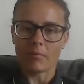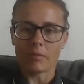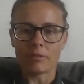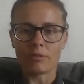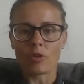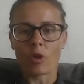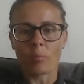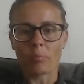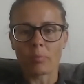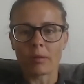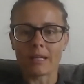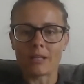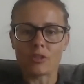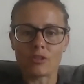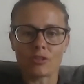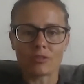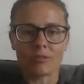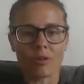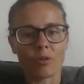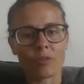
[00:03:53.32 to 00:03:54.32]
not
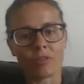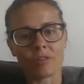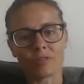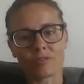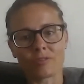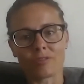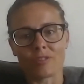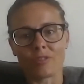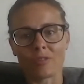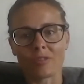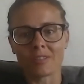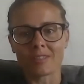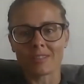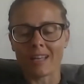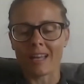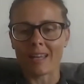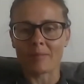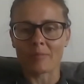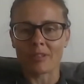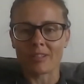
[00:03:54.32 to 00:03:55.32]
please others the other time.